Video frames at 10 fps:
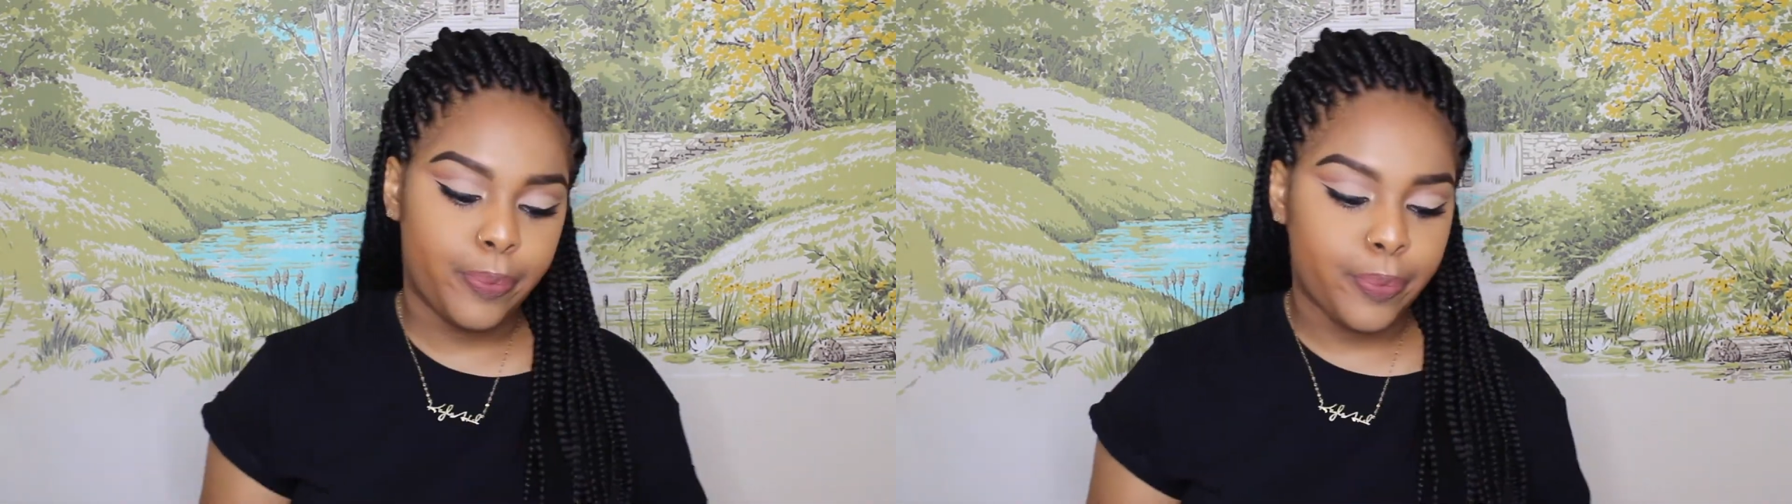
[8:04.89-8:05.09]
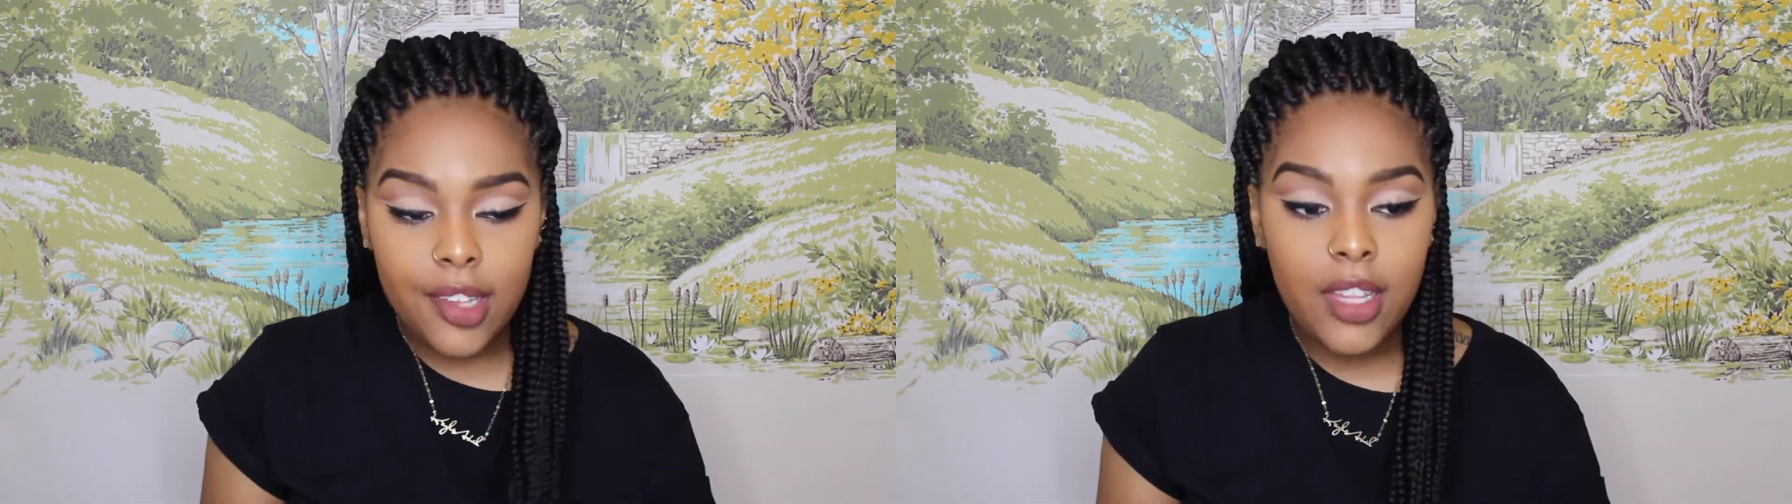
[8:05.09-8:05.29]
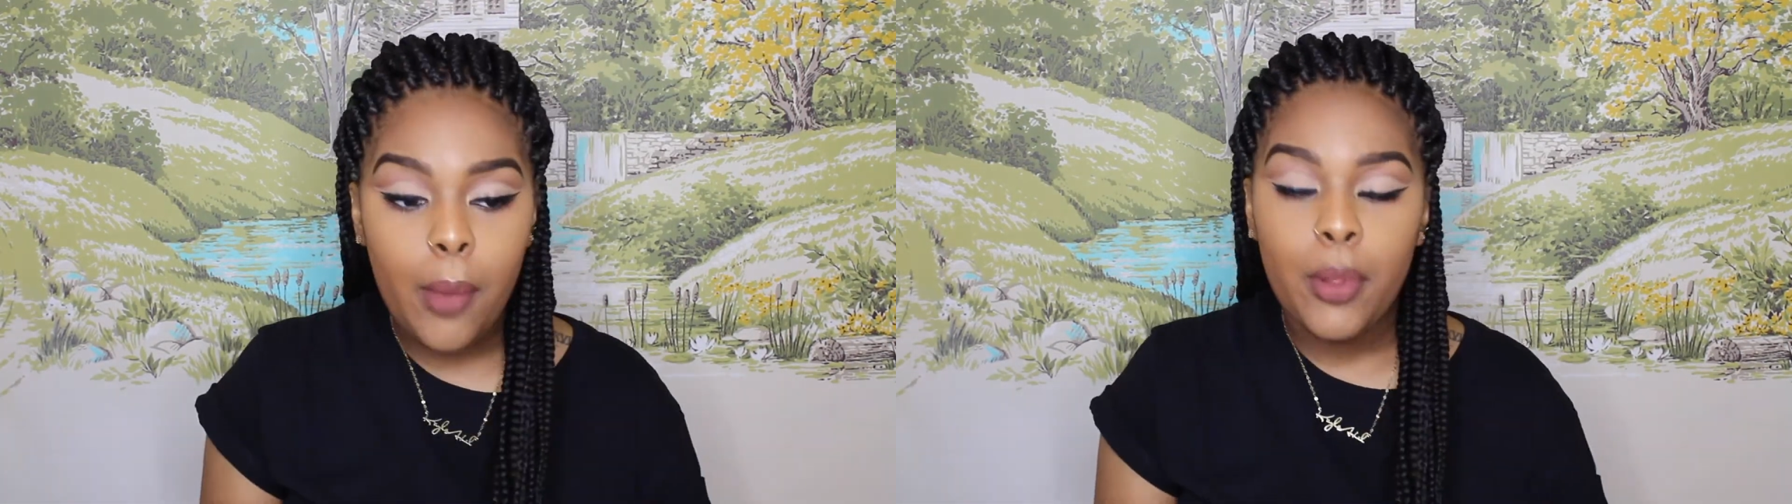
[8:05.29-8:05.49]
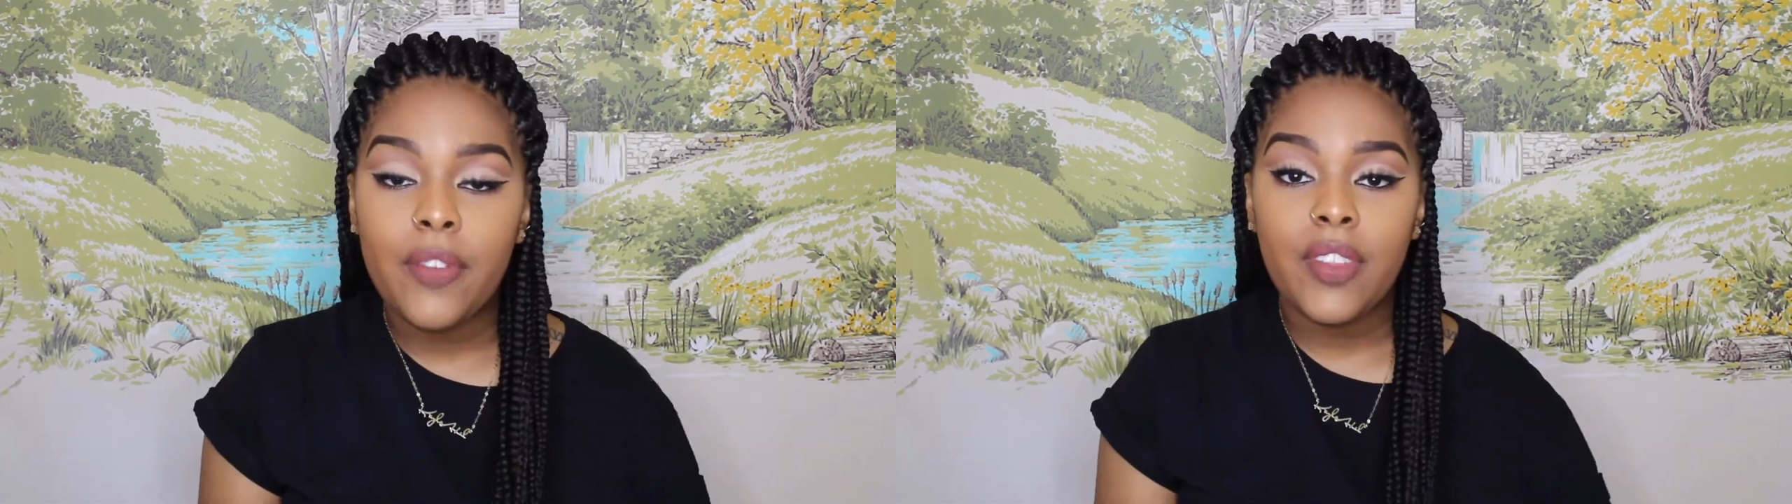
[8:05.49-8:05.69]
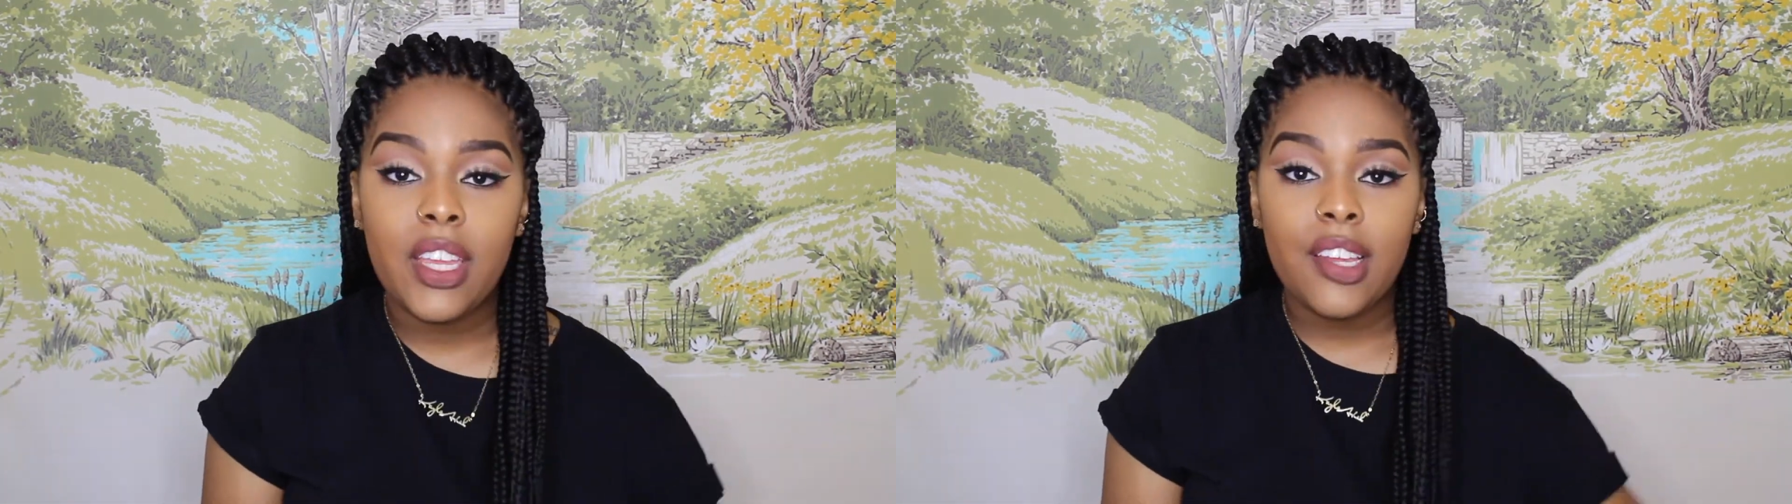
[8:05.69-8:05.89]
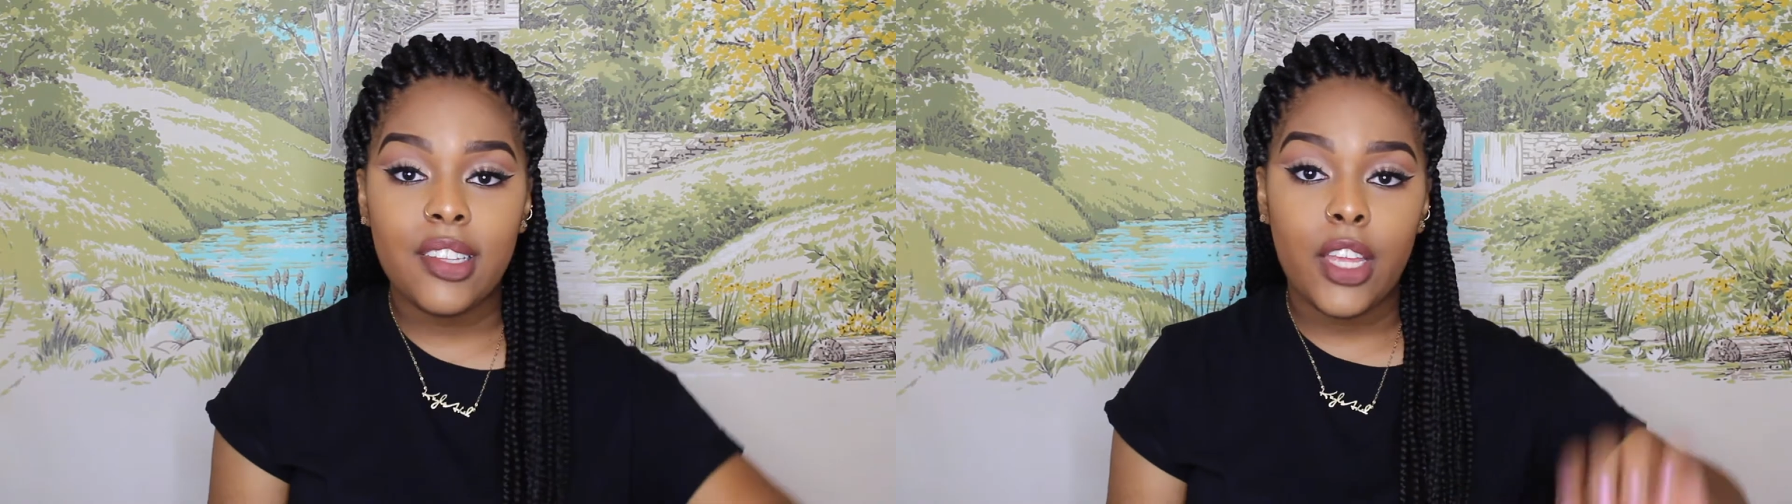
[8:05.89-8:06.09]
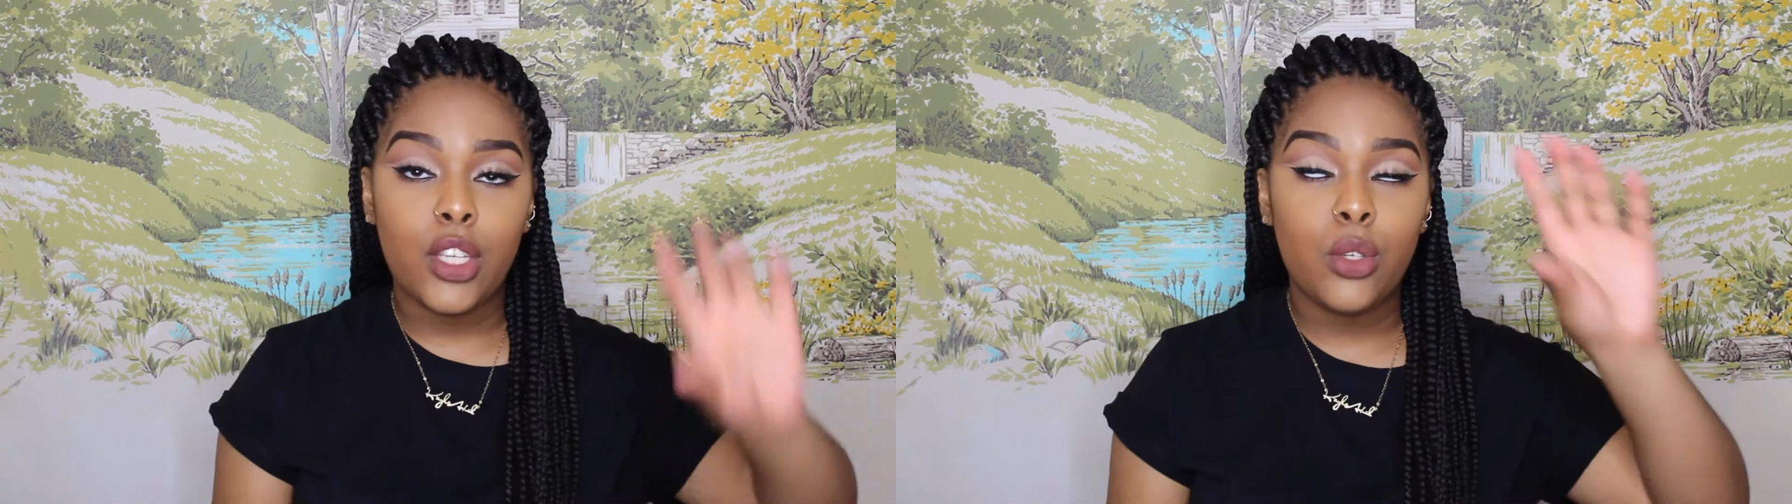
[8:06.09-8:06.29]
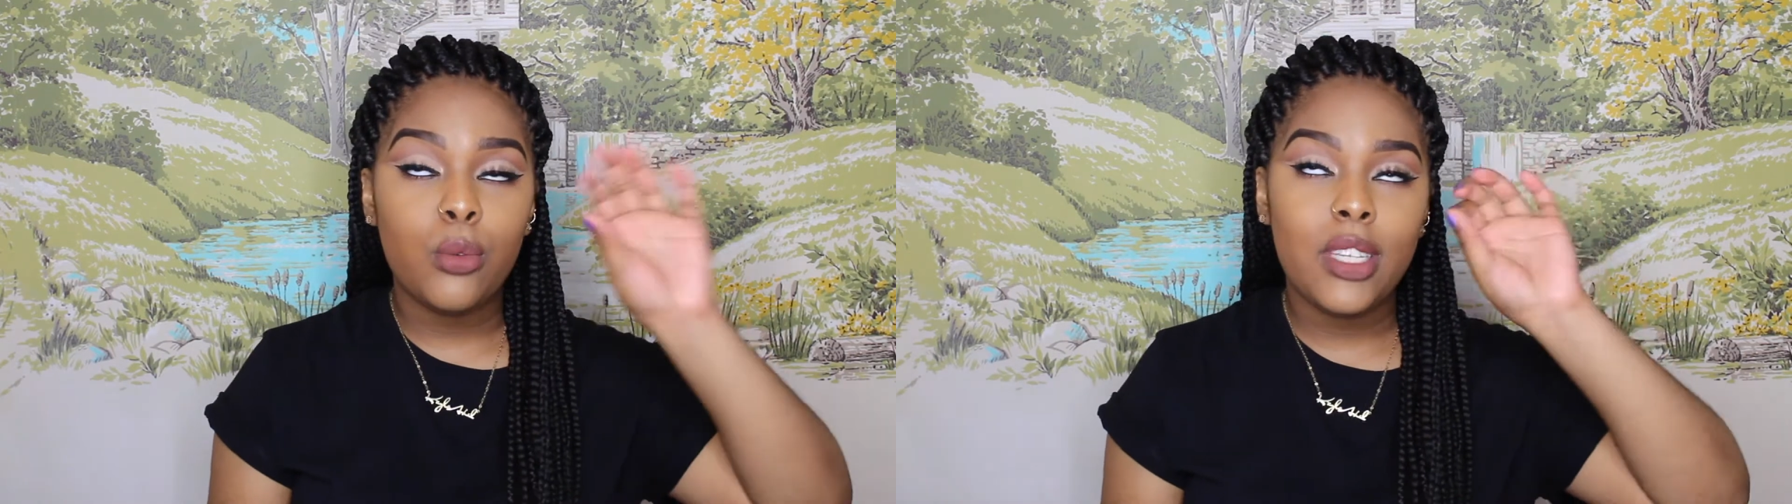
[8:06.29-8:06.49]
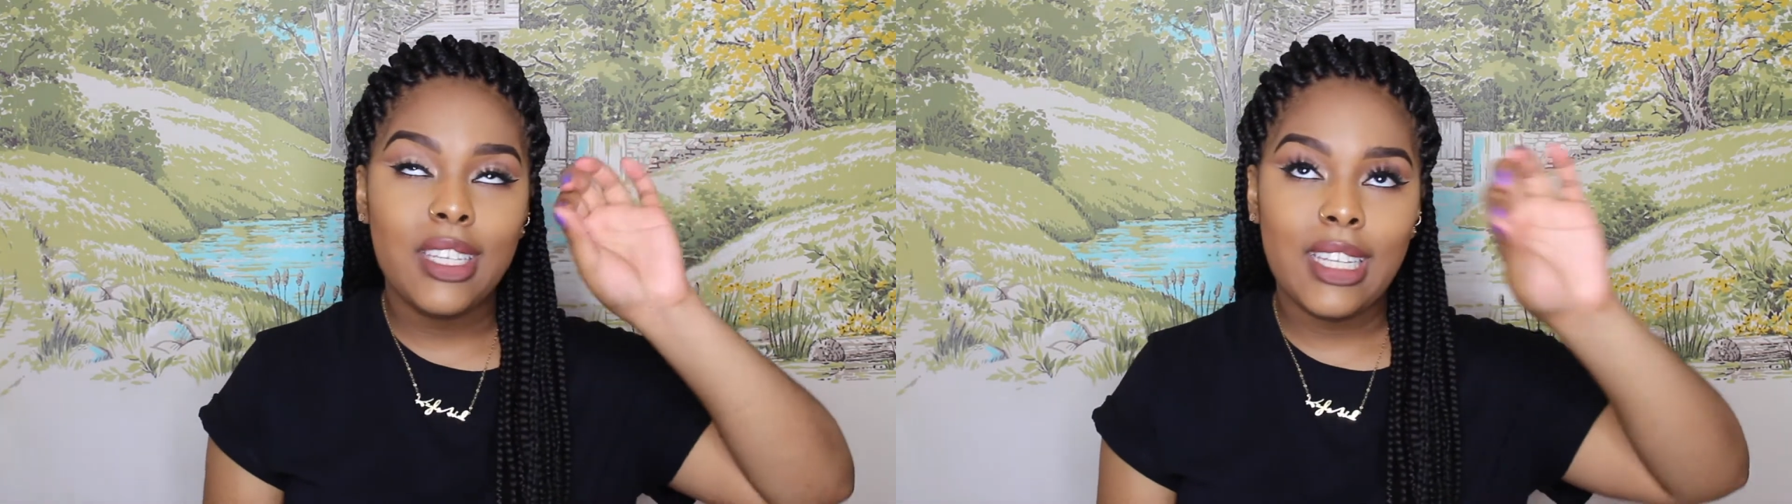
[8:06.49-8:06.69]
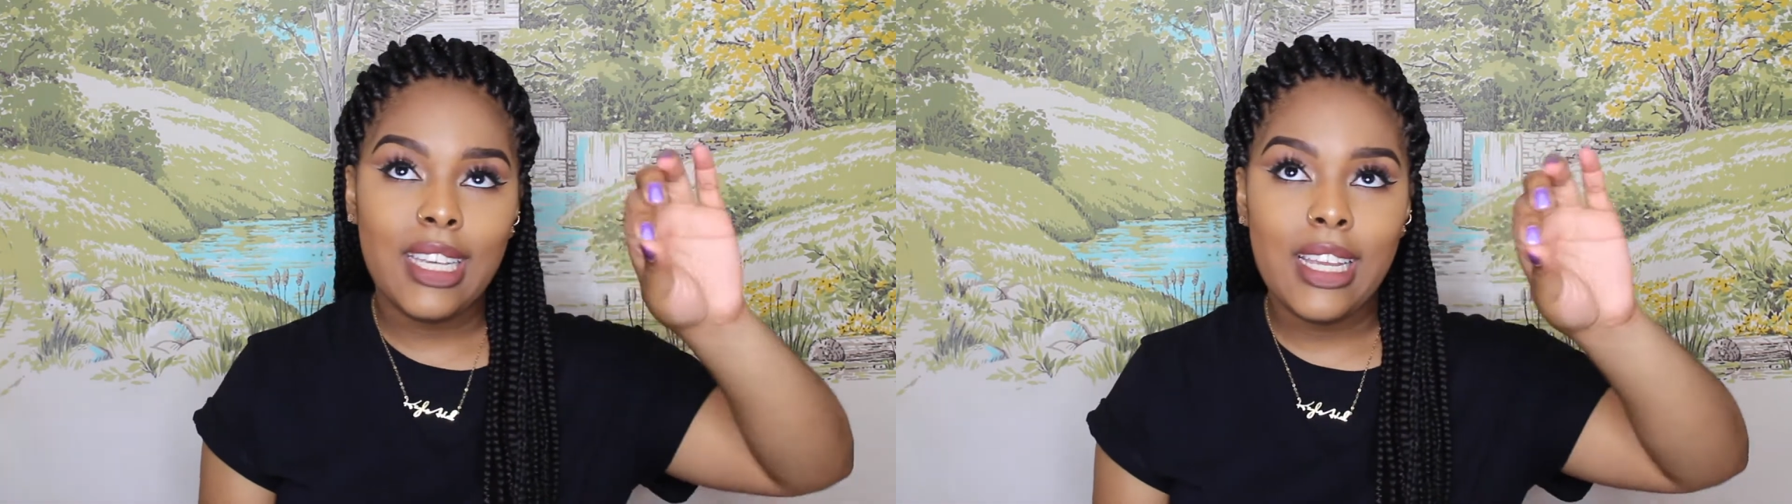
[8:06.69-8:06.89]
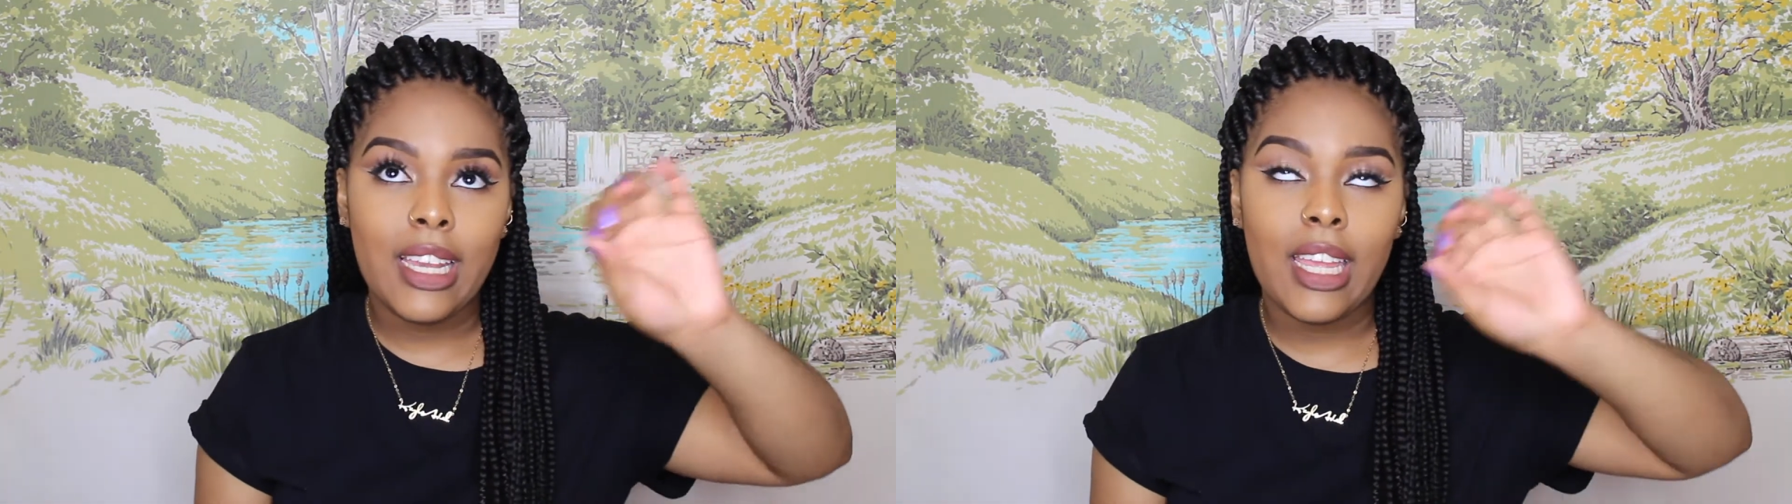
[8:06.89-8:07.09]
There's a couple of things that you need.